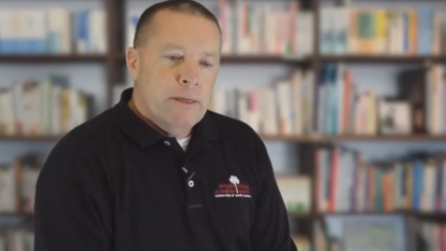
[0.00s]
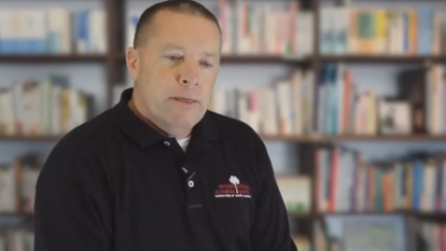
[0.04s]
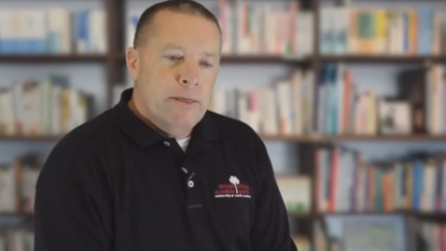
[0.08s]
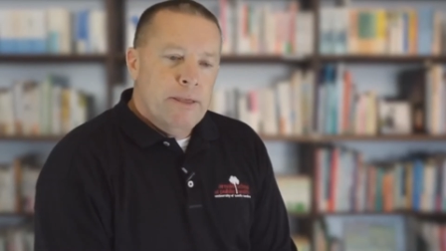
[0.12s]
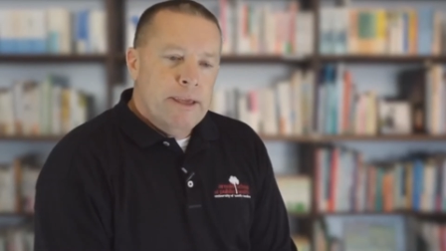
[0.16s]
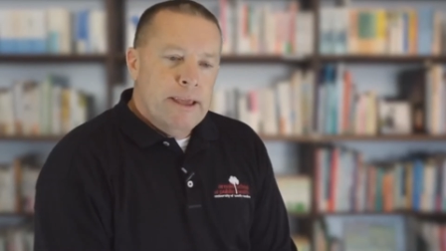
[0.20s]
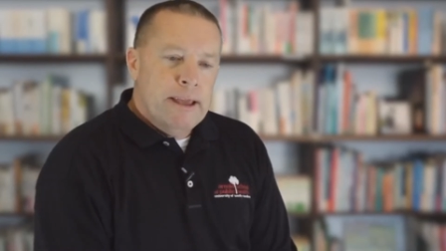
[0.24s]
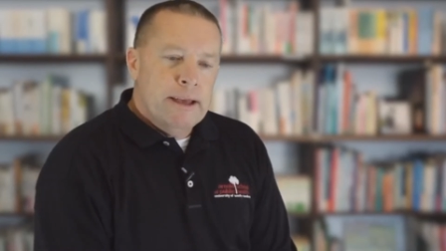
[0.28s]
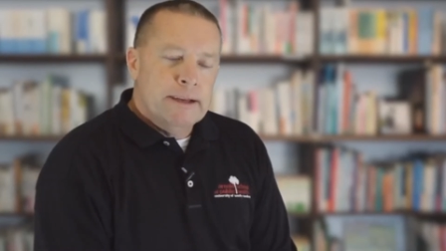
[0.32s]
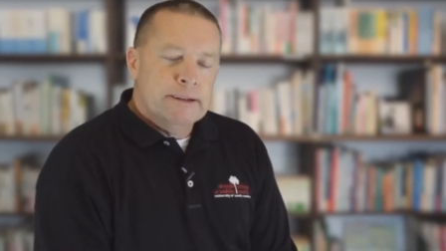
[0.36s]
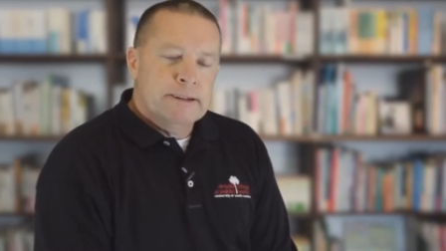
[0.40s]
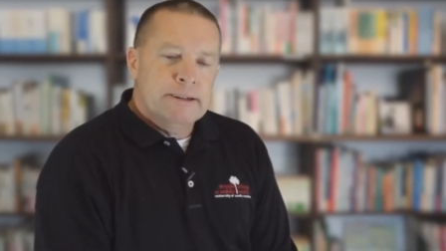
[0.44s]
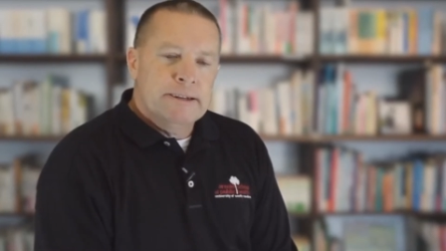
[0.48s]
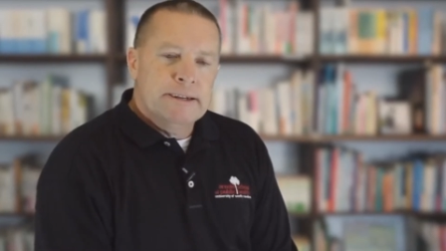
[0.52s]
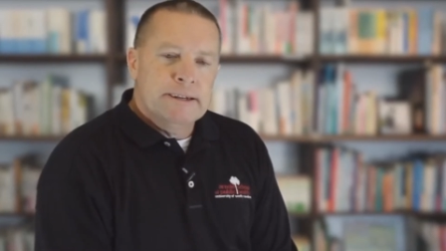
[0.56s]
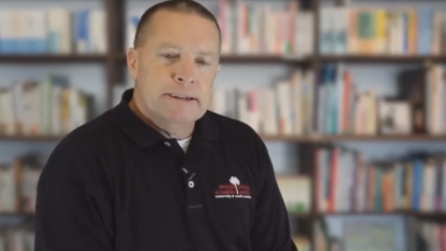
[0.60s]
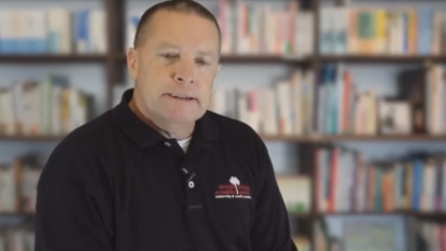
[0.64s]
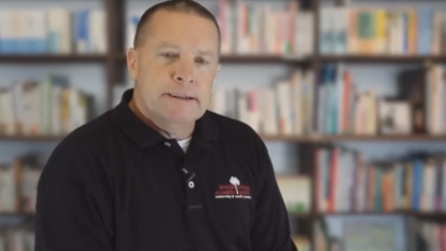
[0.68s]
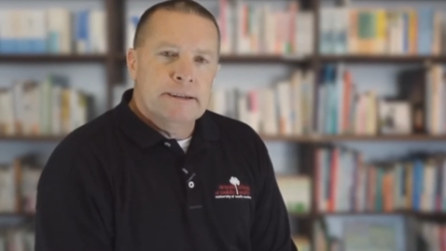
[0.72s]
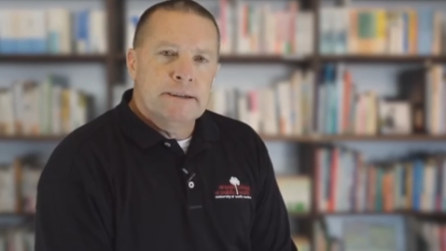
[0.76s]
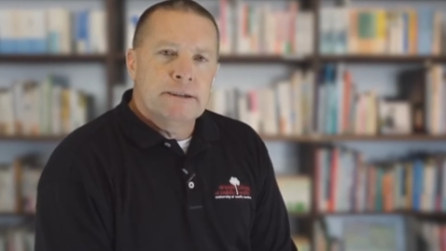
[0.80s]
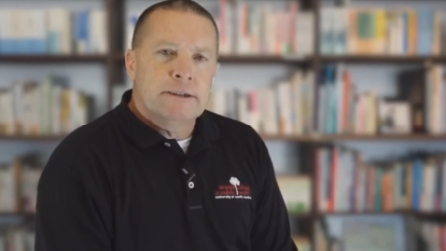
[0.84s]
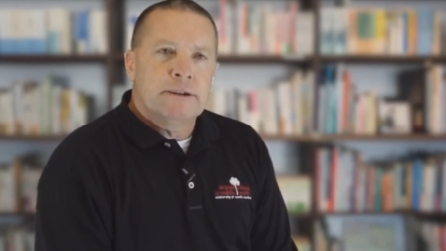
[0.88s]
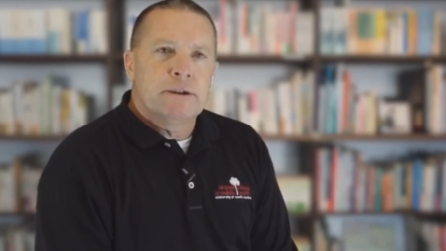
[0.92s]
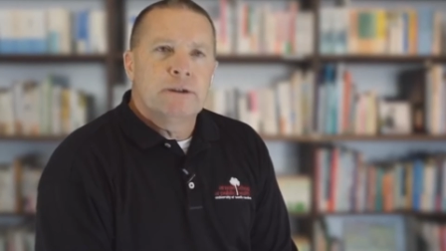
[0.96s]
the
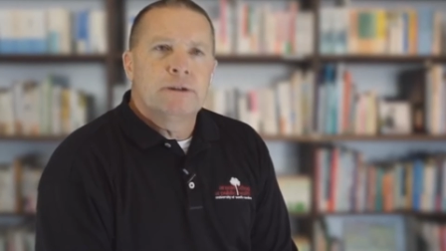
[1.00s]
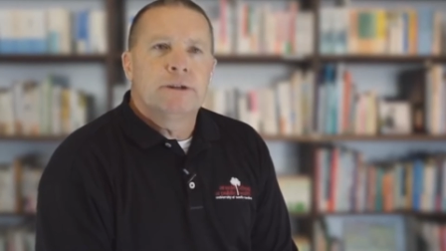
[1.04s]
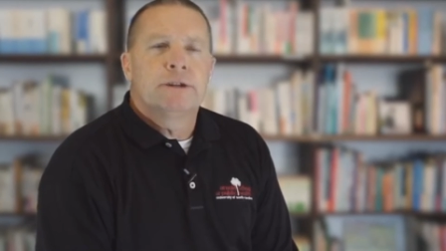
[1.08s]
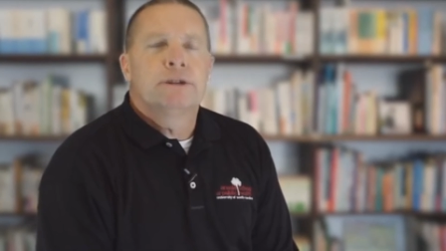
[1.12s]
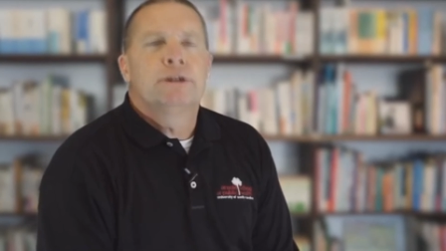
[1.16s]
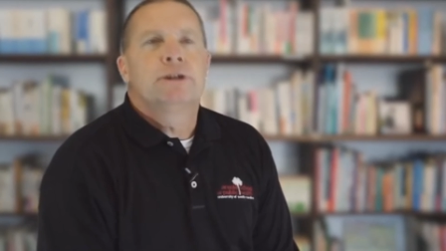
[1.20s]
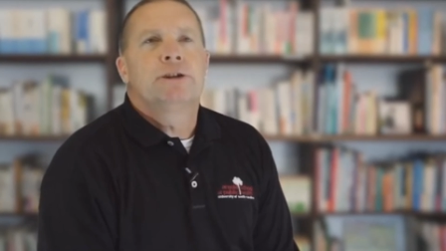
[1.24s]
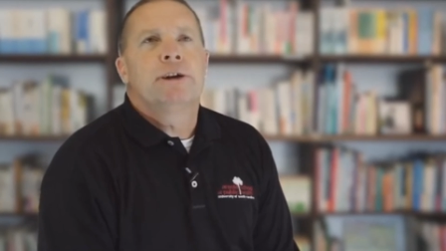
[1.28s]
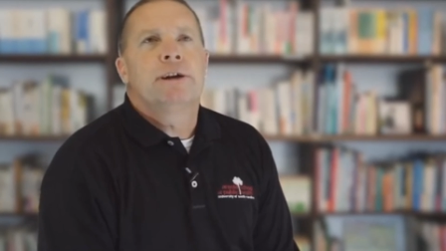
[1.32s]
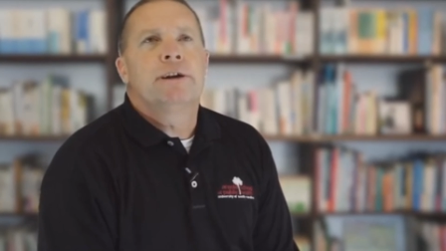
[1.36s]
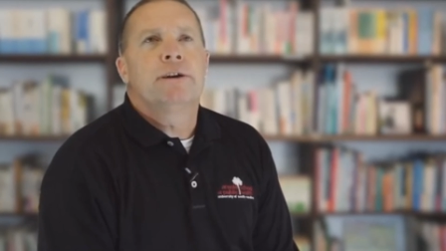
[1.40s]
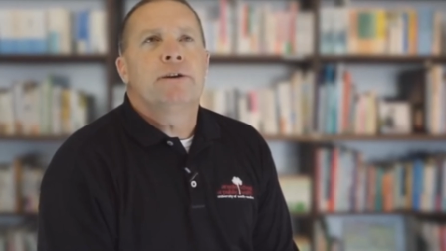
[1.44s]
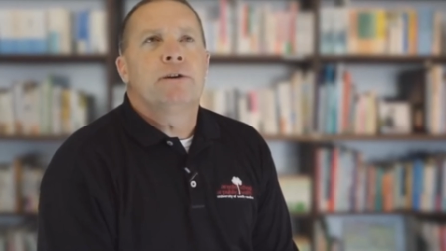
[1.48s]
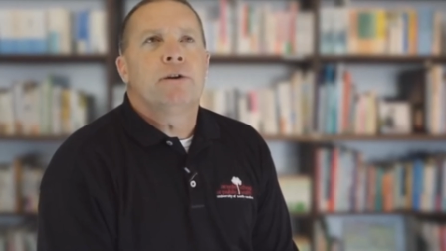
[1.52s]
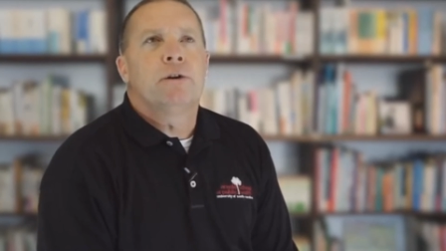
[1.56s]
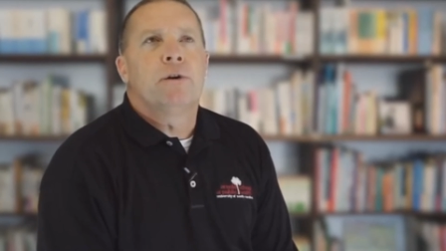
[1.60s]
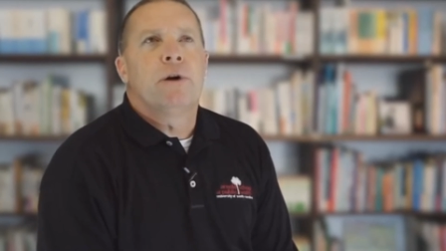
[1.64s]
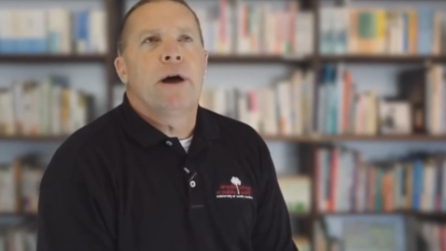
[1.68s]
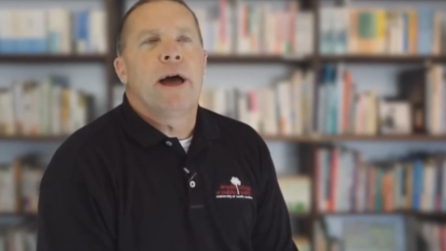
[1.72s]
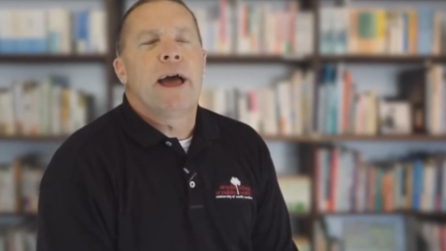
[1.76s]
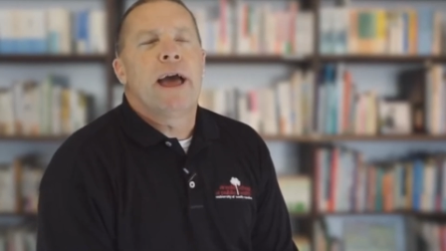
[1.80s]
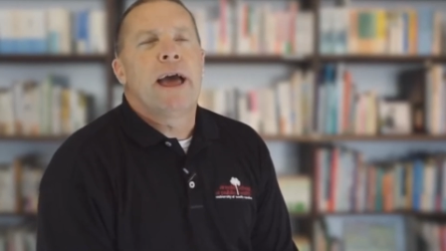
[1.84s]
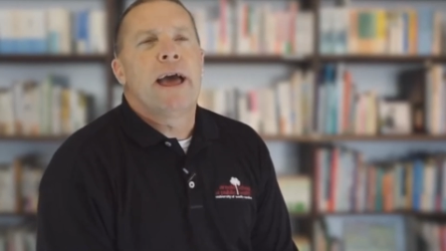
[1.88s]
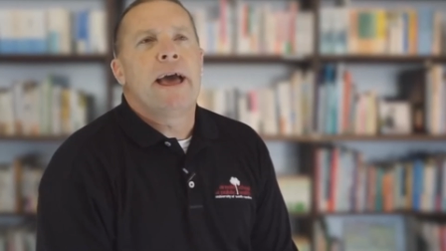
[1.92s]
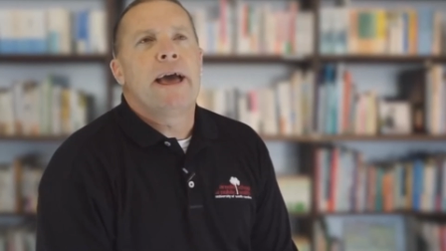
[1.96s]
Assistant Surgeon
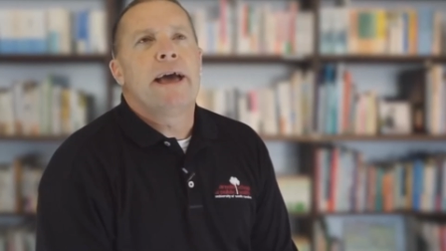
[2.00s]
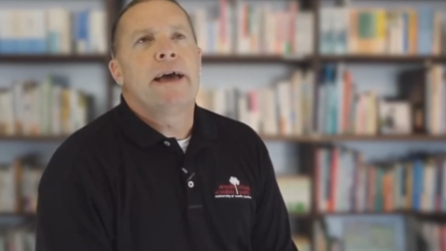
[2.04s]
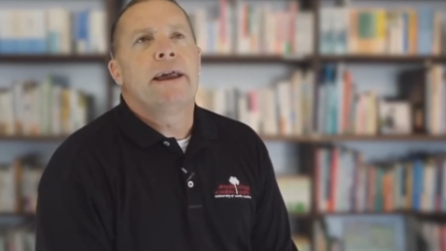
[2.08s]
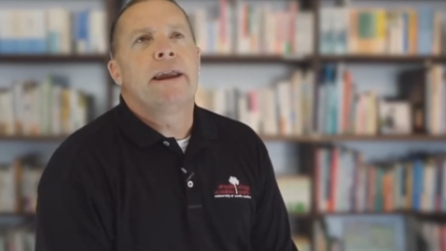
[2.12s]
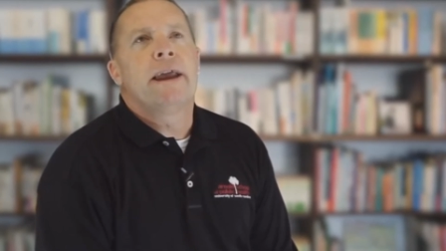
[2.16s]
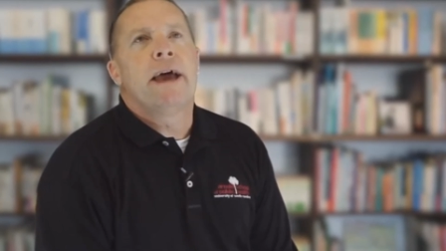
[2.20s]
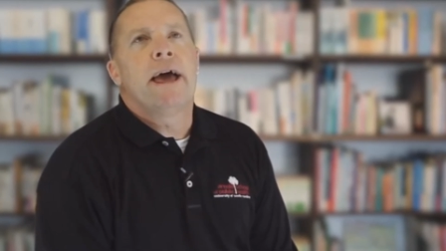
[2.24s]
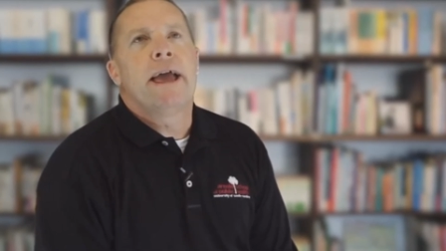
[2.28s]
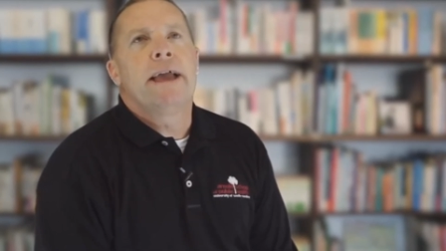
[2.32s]
General had